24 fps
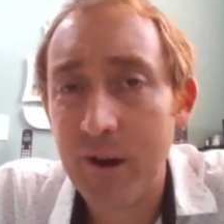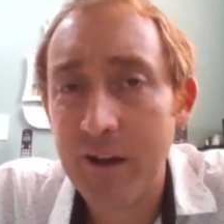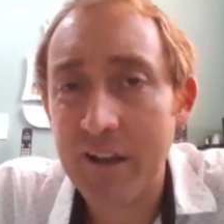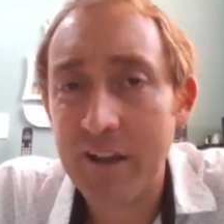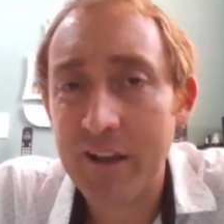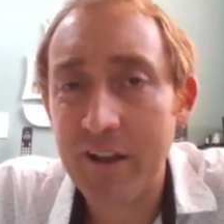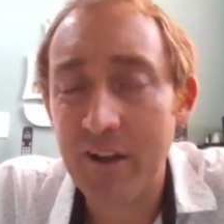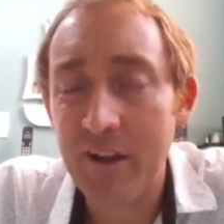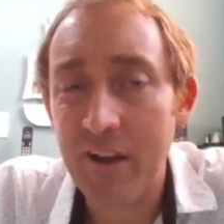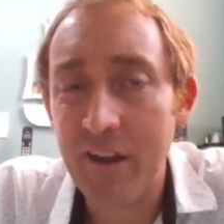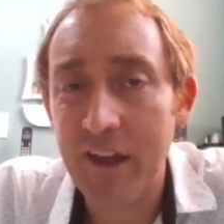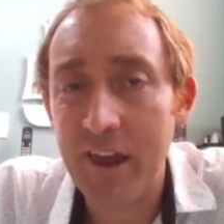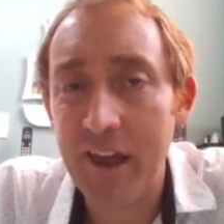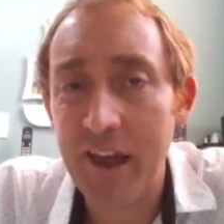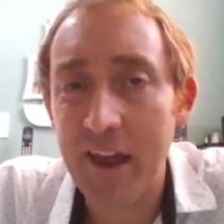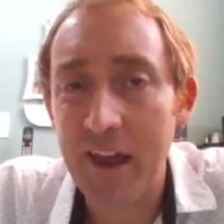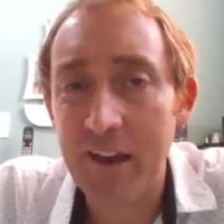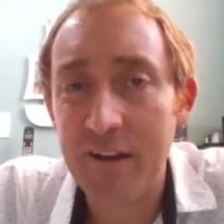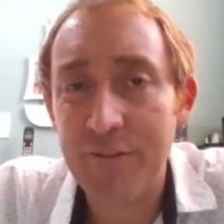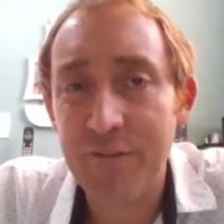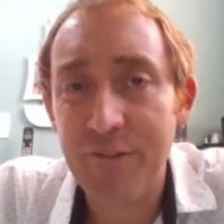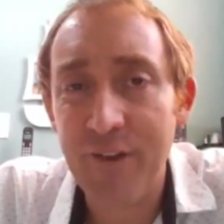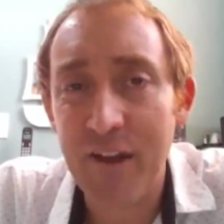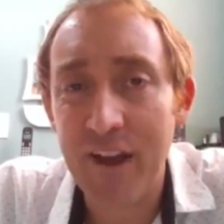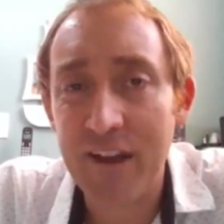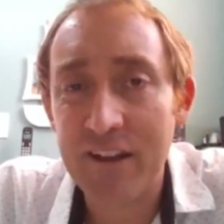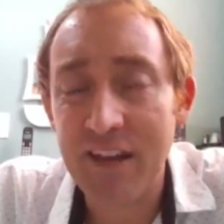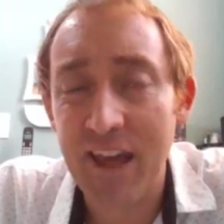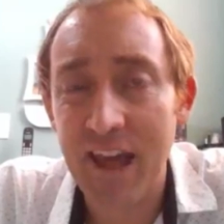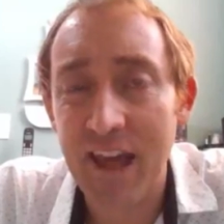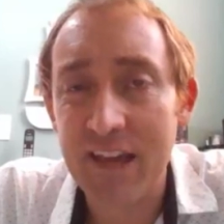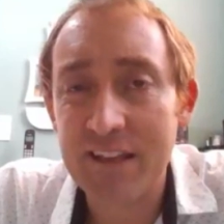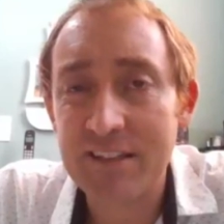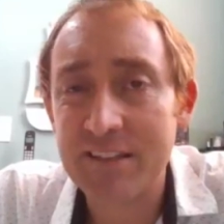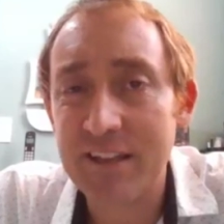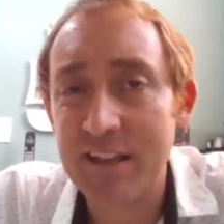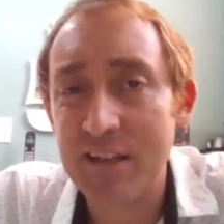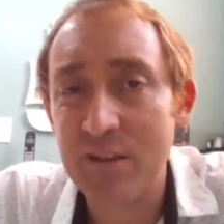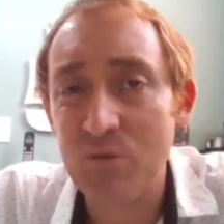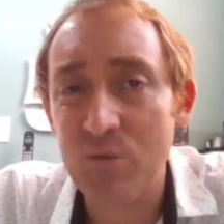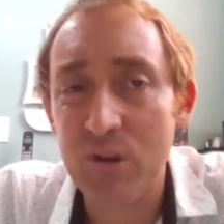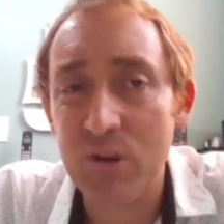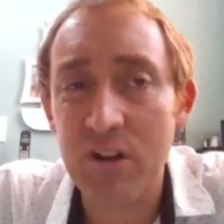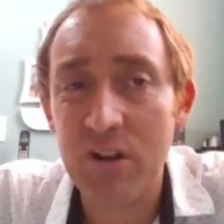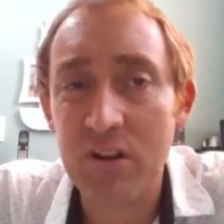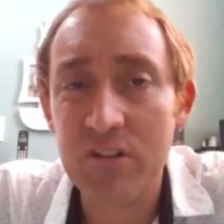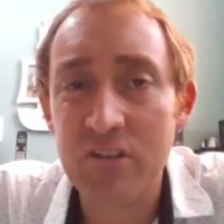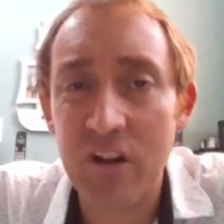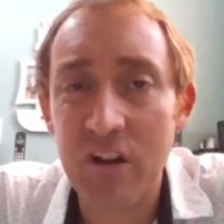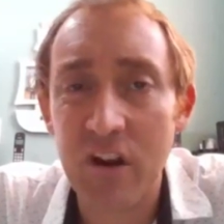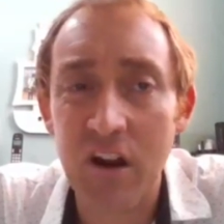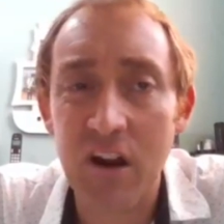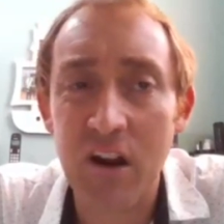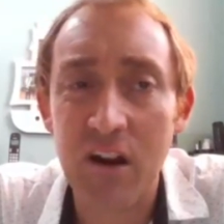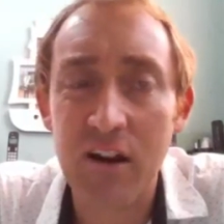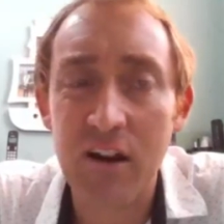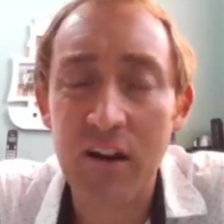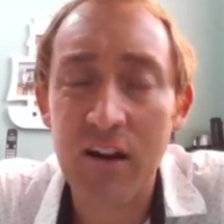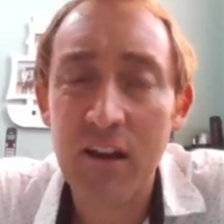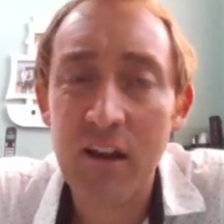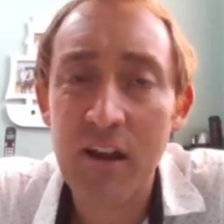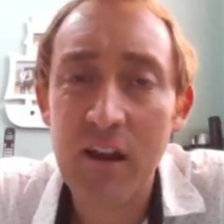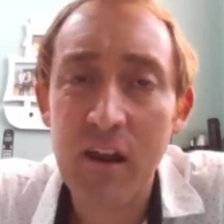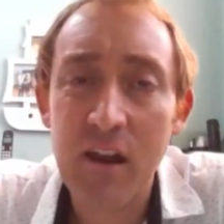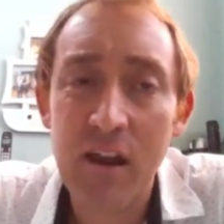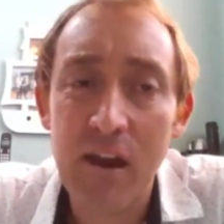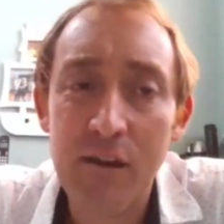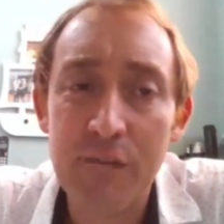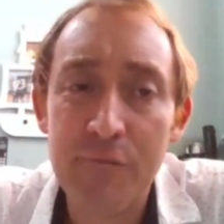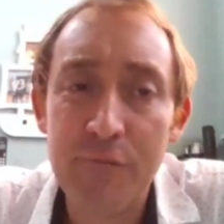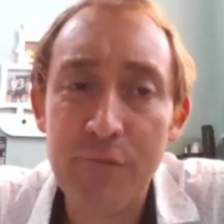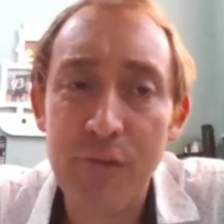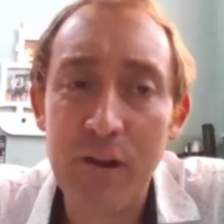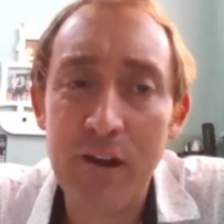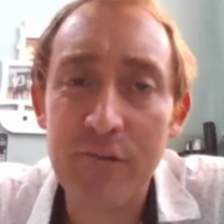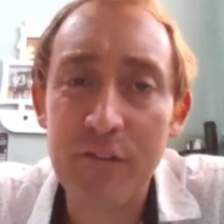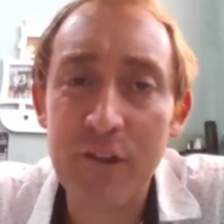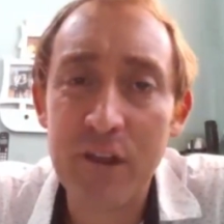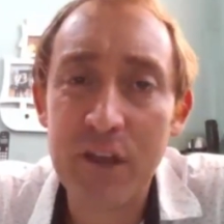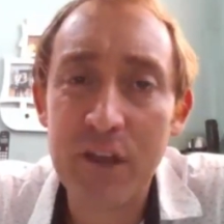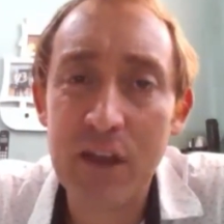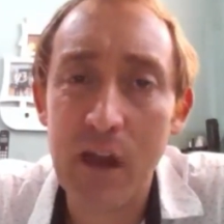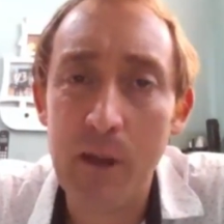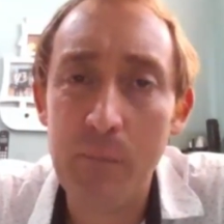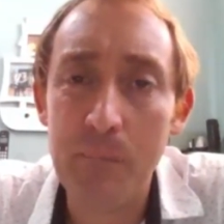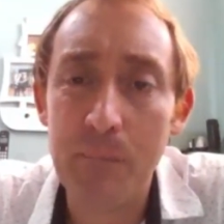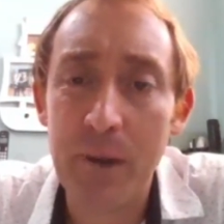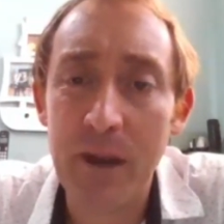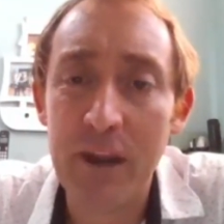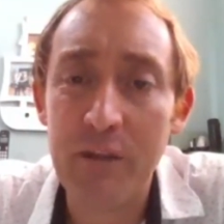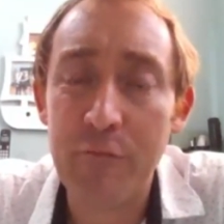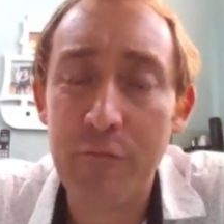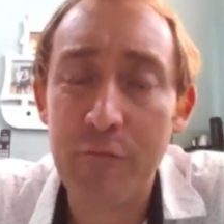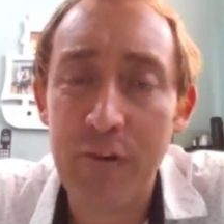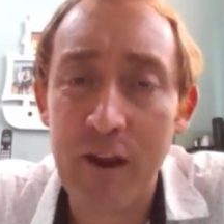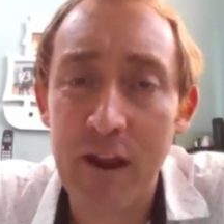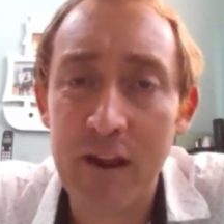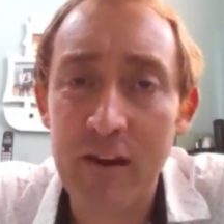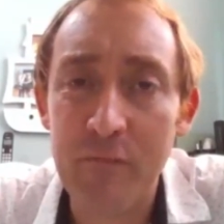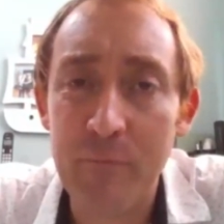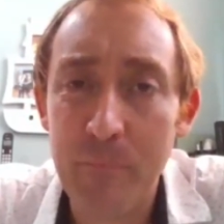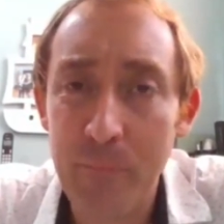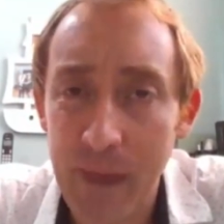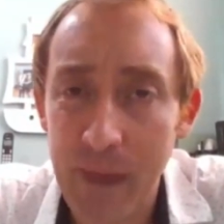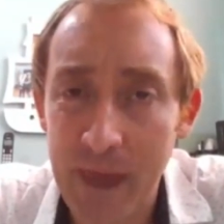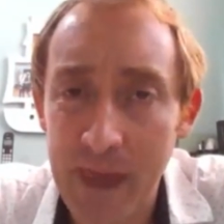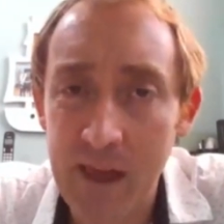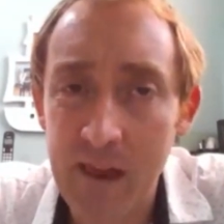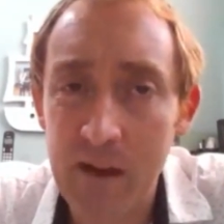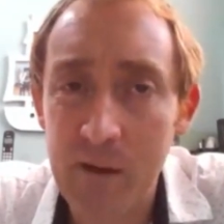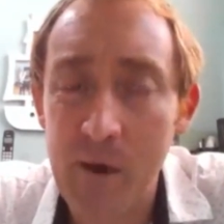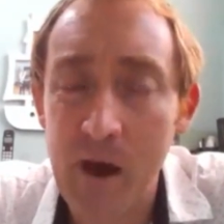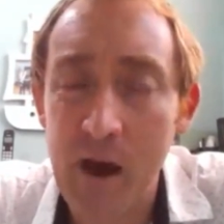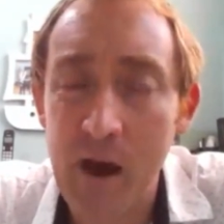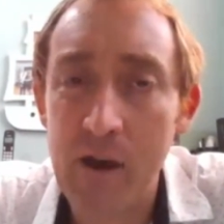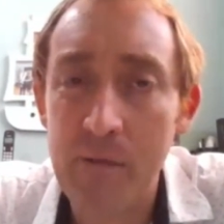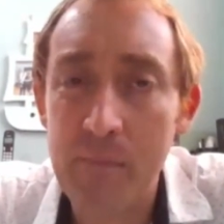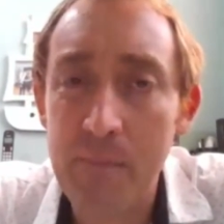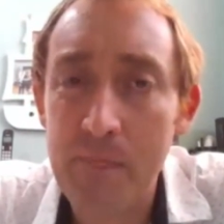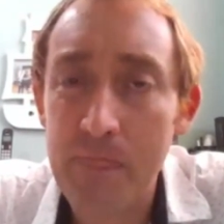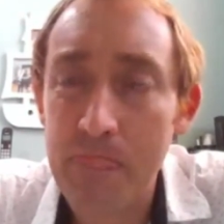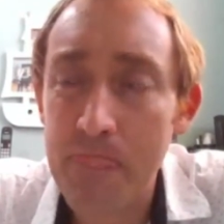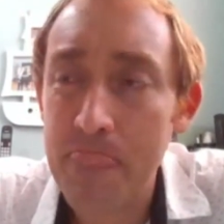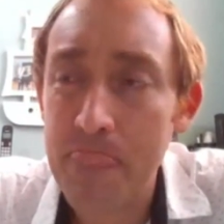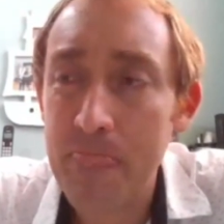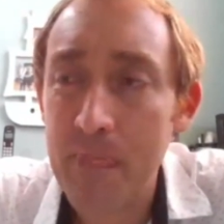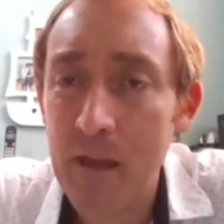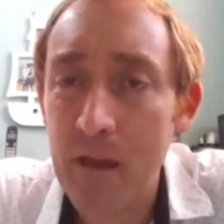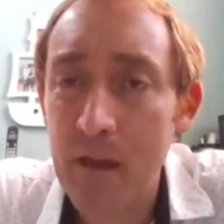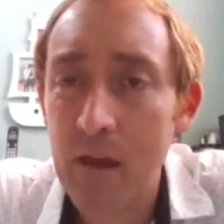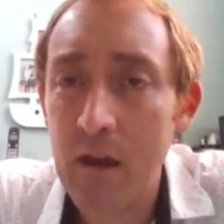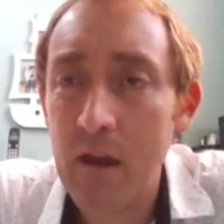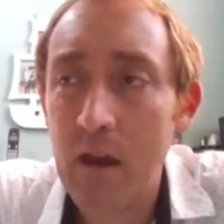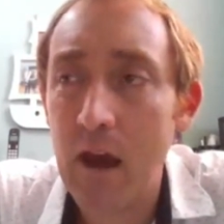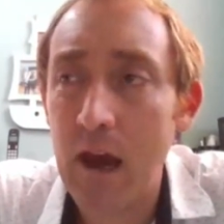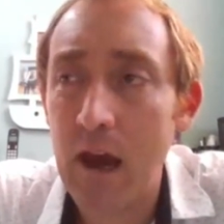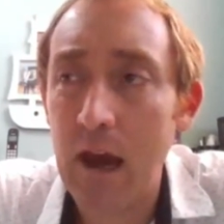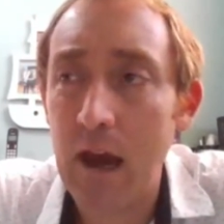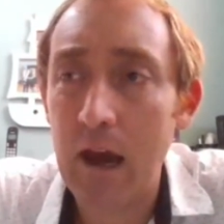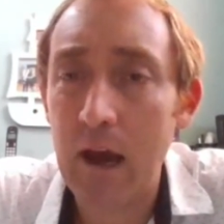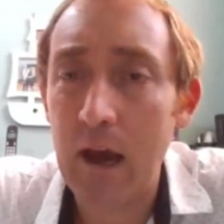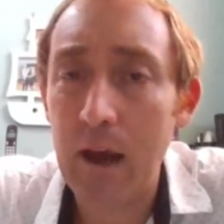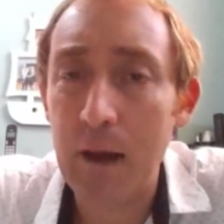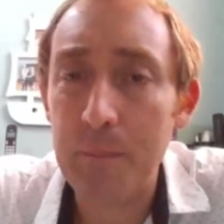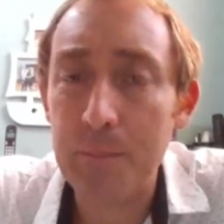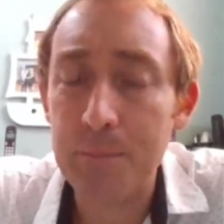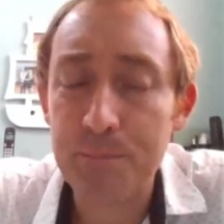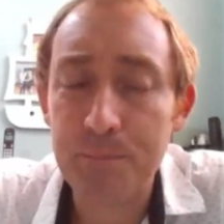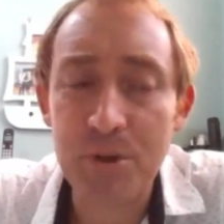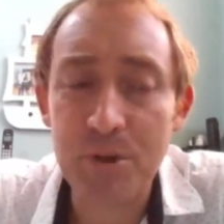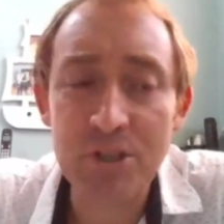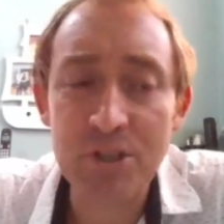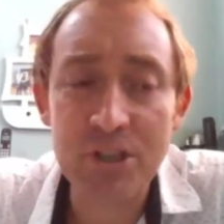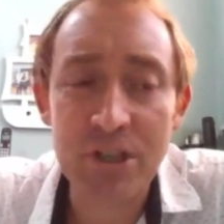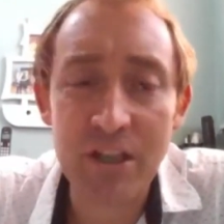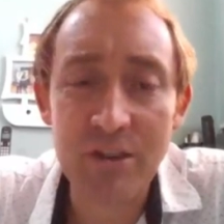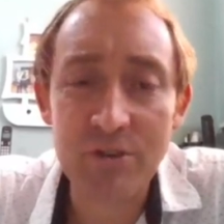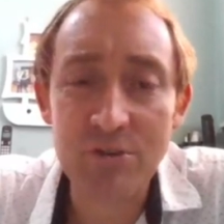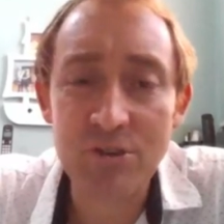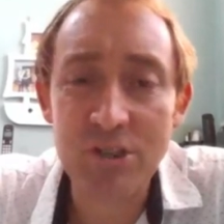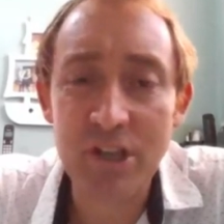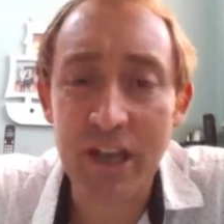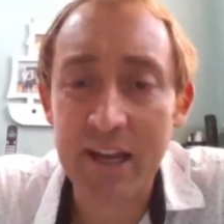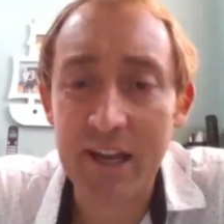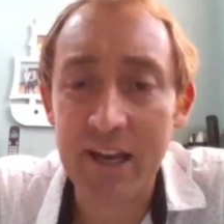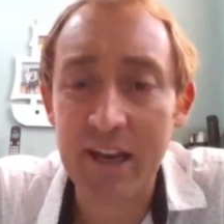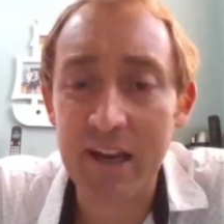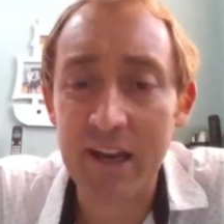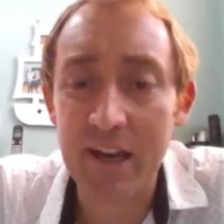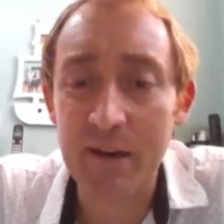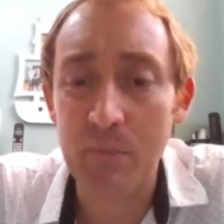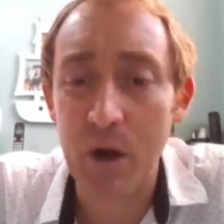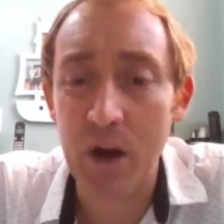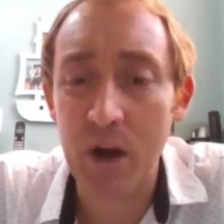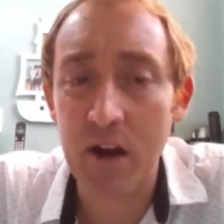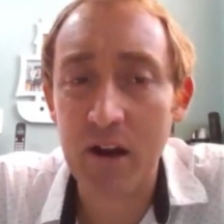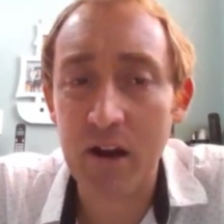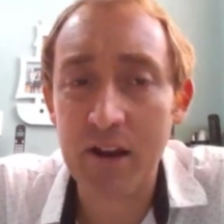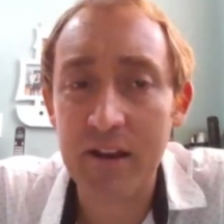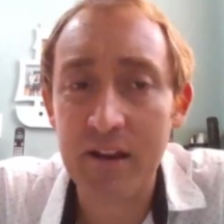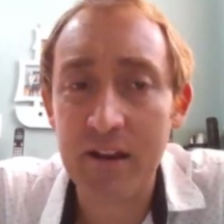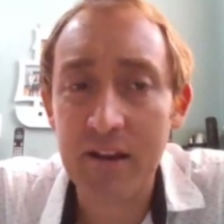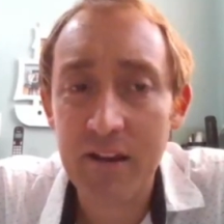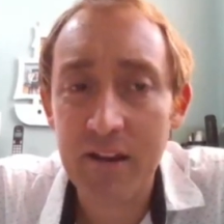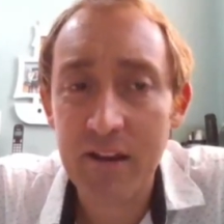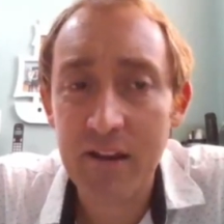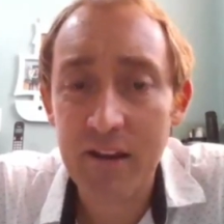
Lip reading: Mark Gilliland, fantastic realtor, friend of the company, friend of Panama. Appreciate you checking in, Mark.